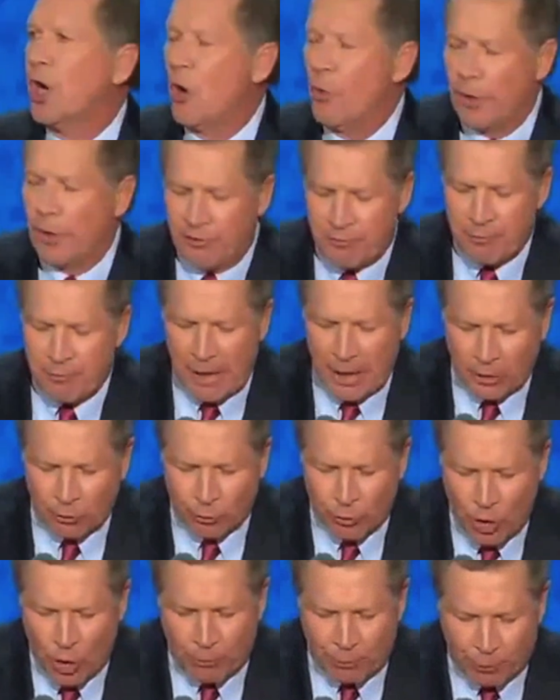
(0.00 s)
We've made
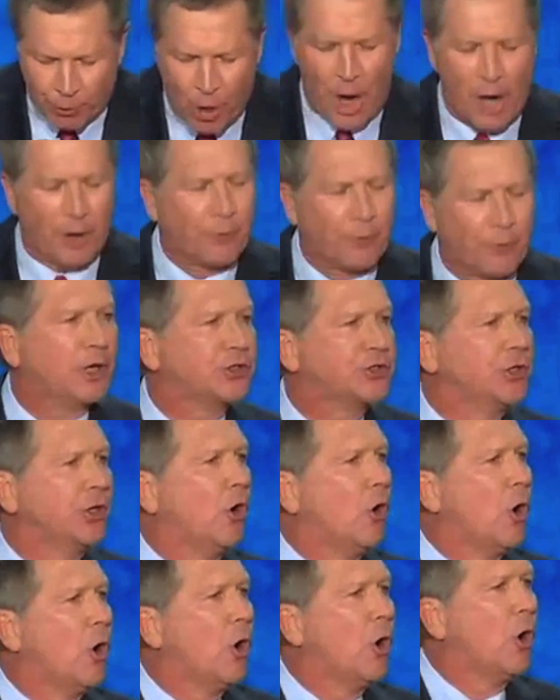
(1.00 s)
real progress in
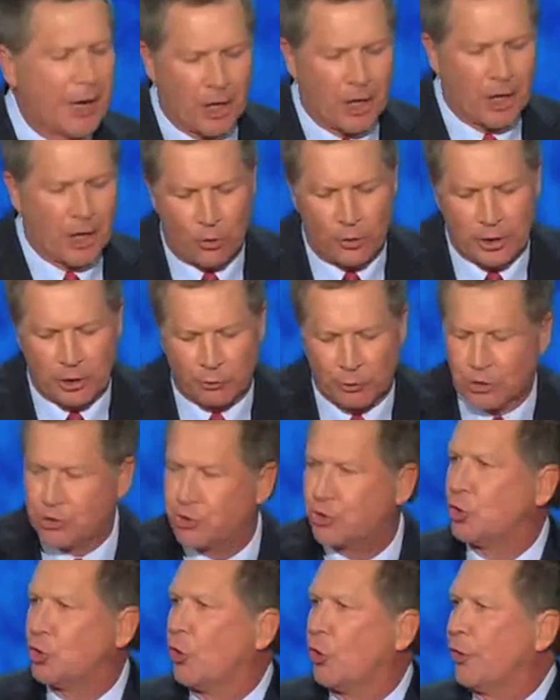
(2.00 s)
Ohio in
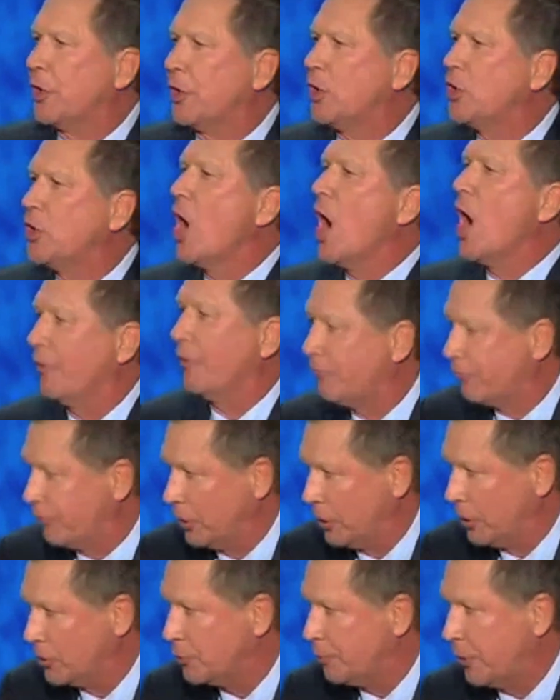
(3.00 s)
restoring
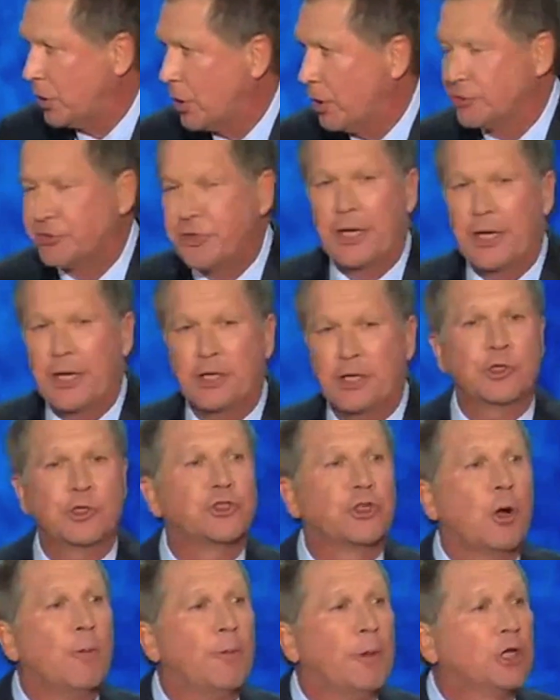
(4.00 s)
confidence, because that's what
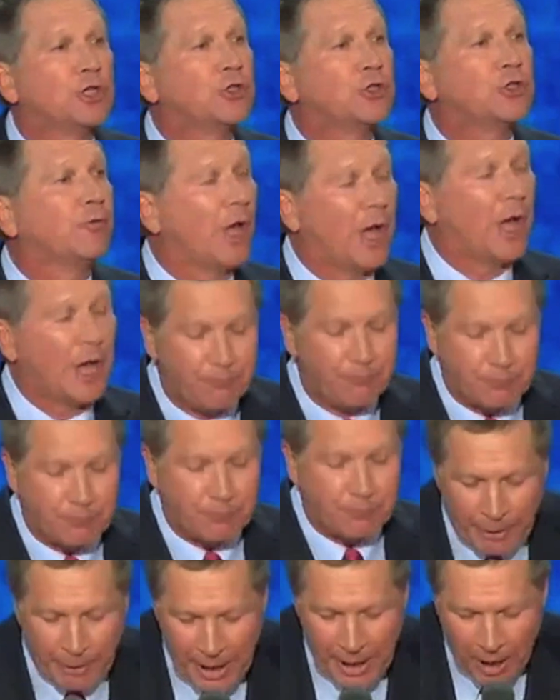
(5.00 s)
so much of life is
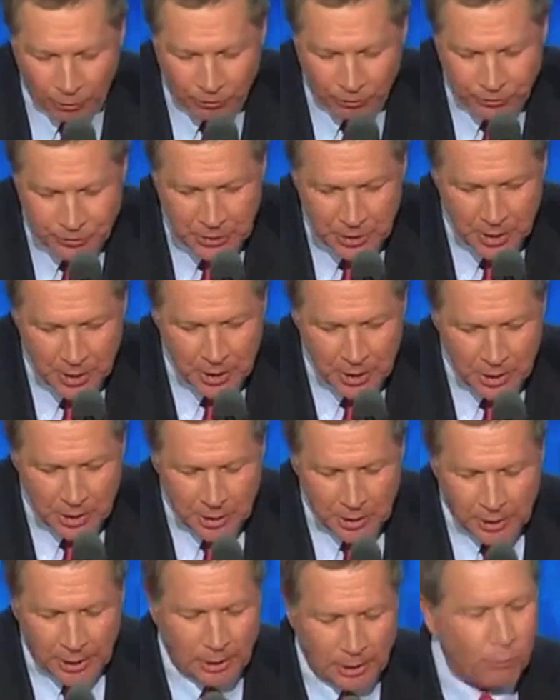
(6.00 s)
about.
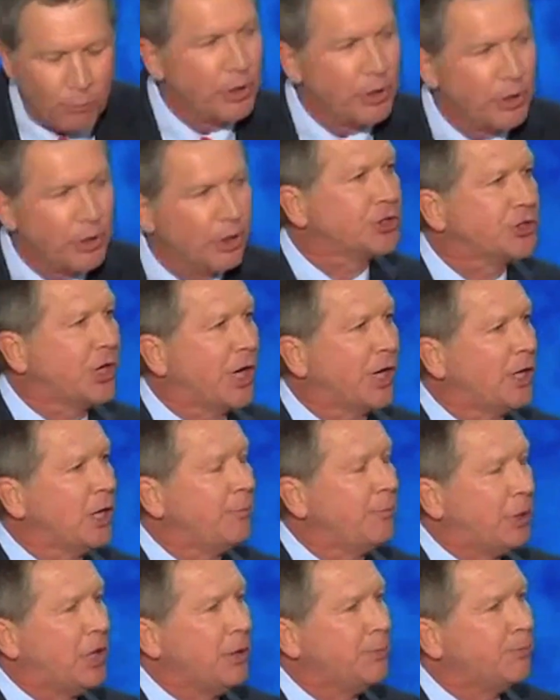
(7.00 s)
And we are setting
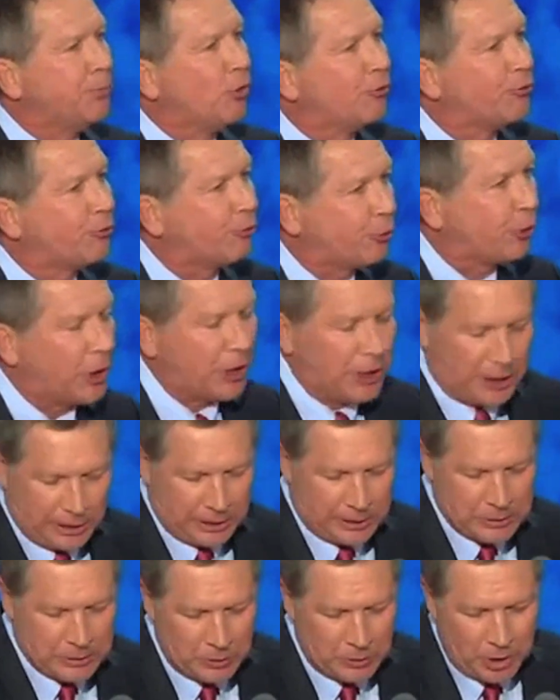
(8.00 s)
people
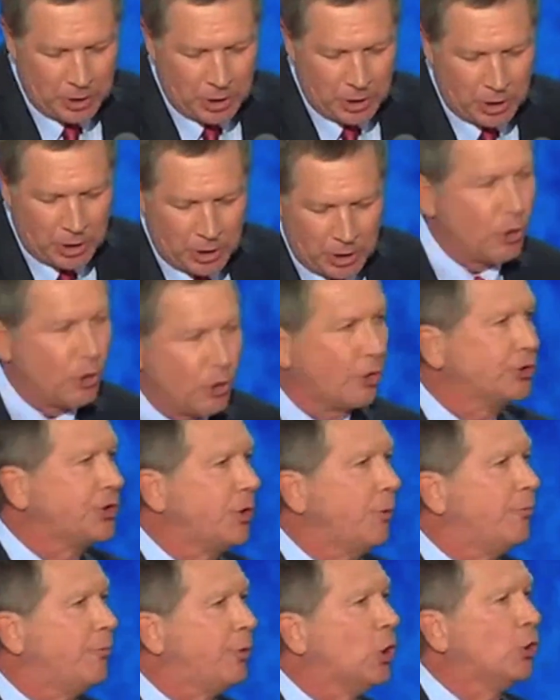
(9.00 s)
free in order
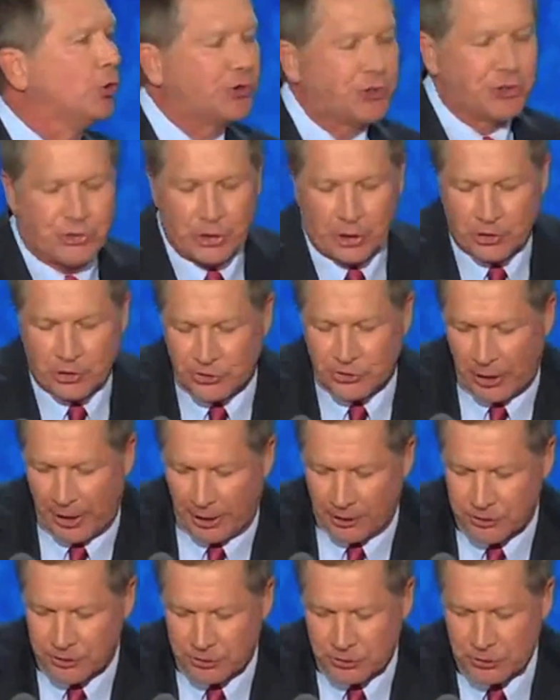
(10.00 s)
to build
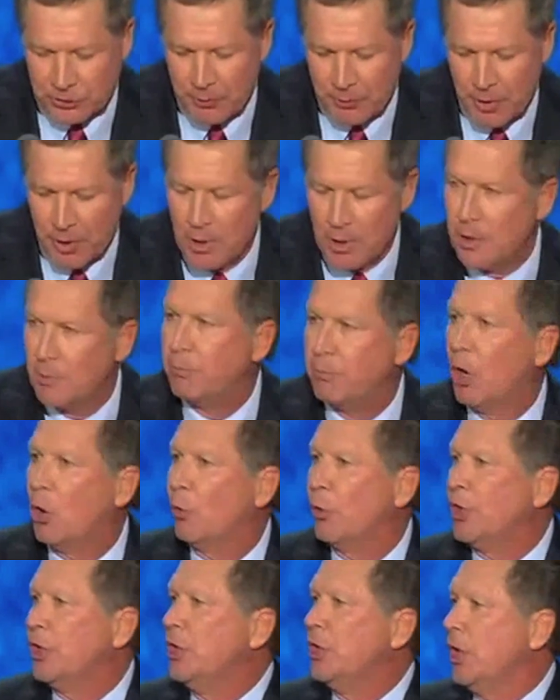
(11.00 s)
success. But
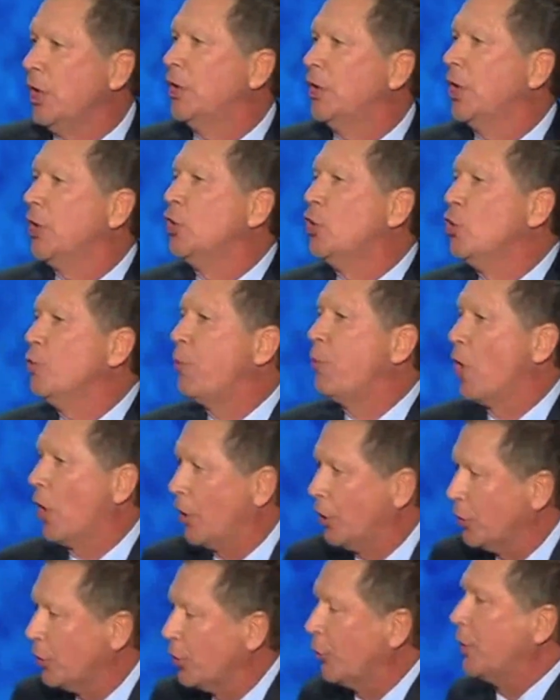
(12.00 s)
we need a new
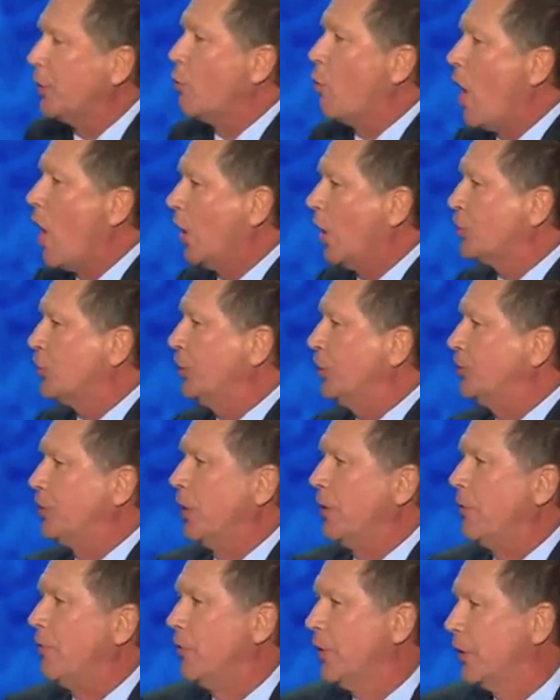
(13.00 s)
partner in
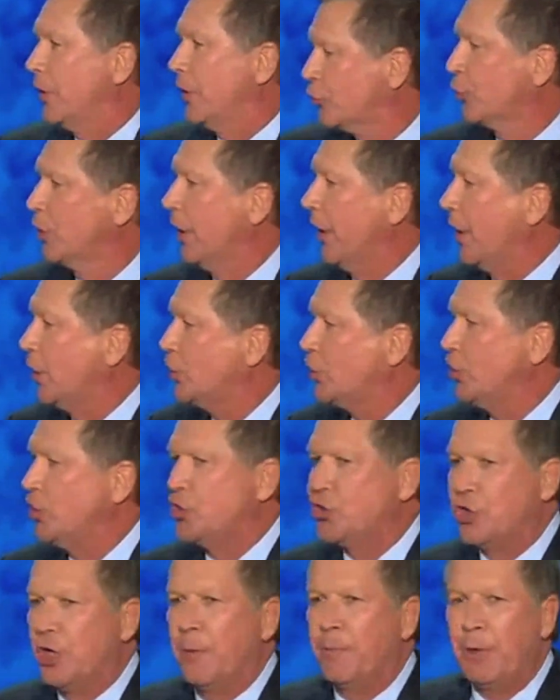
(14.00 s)
Washington. This
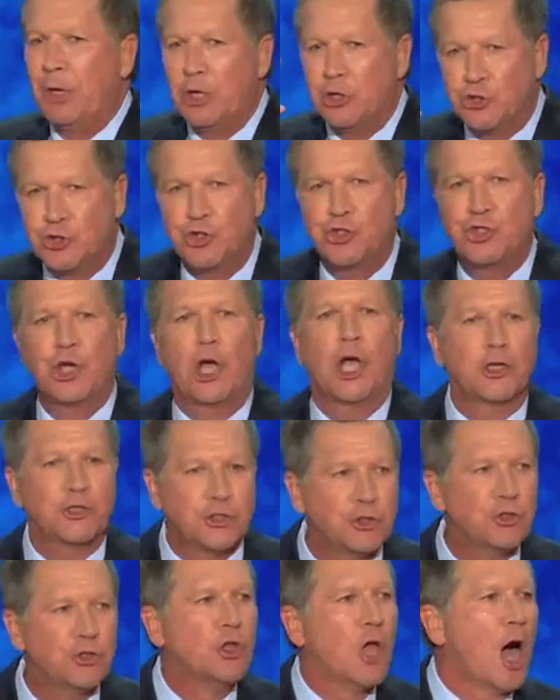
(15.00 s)
relationship is
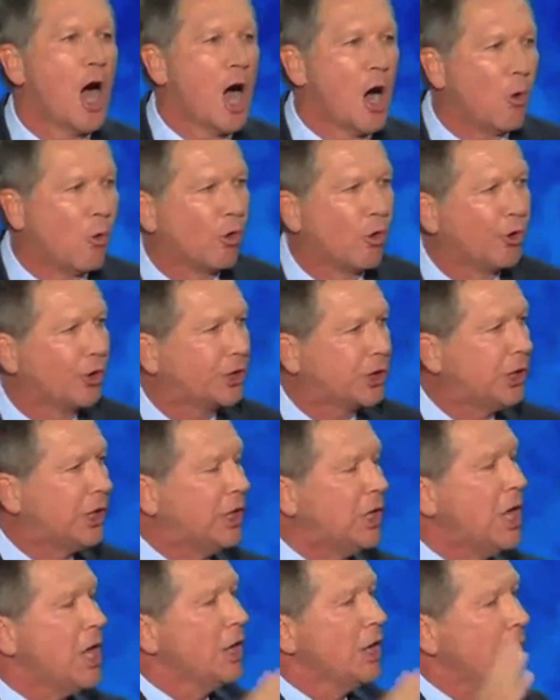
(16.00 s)
just not
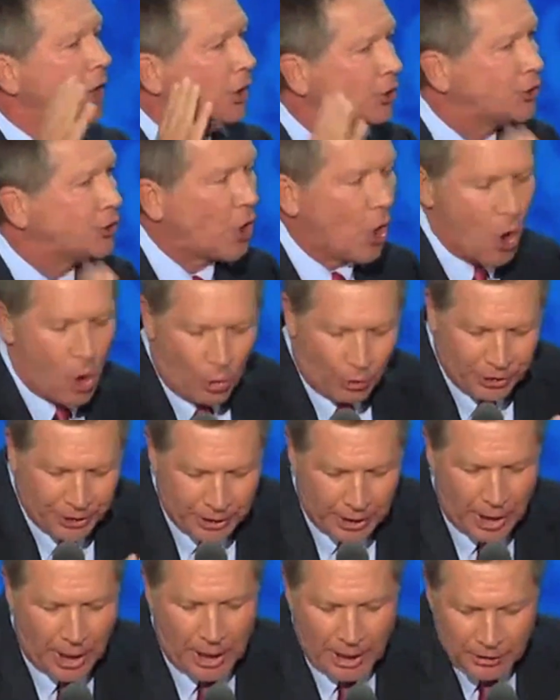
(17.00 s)
working. It is
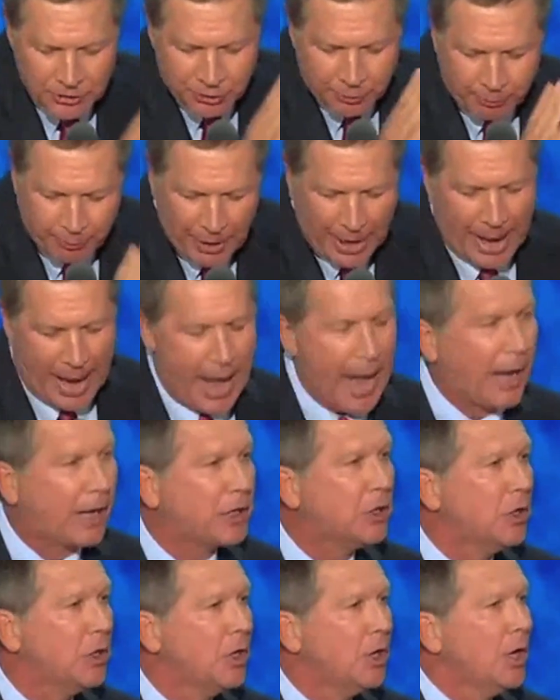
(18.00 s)
holding us back.
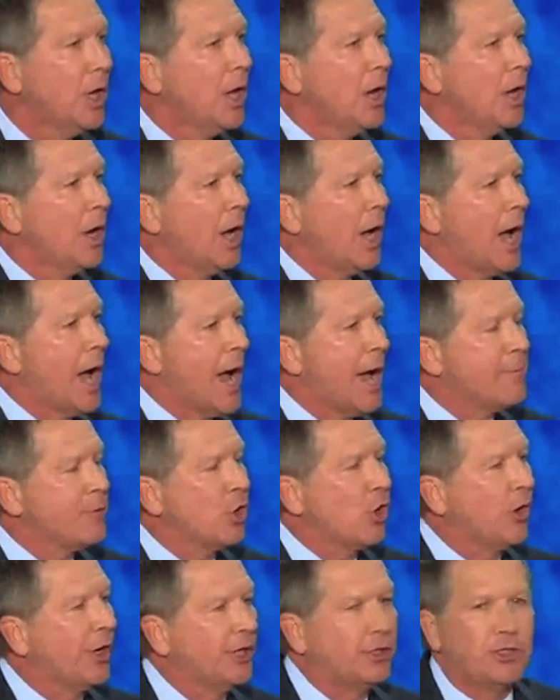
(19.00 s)
I'm
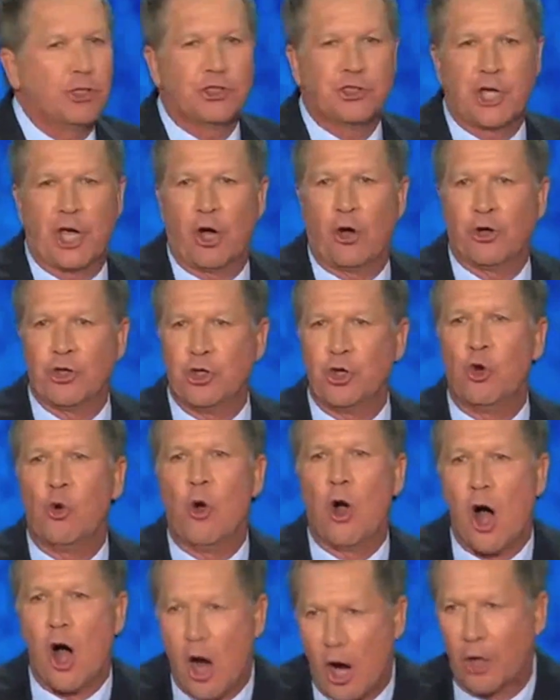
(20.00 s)
going to tell you
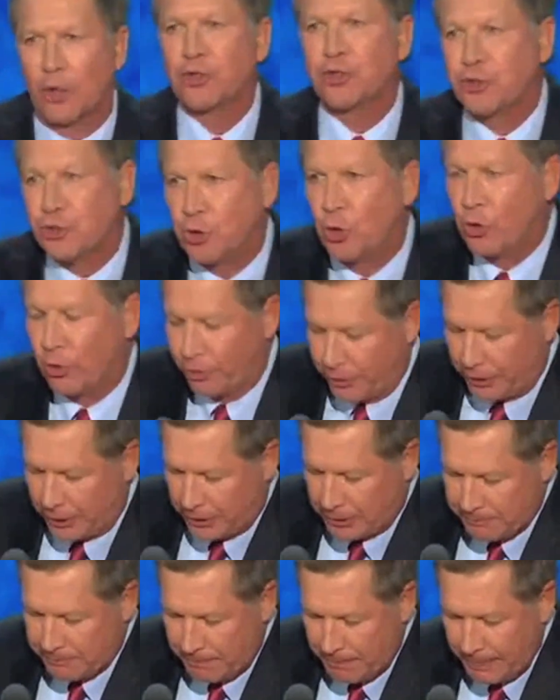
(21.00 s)
our story.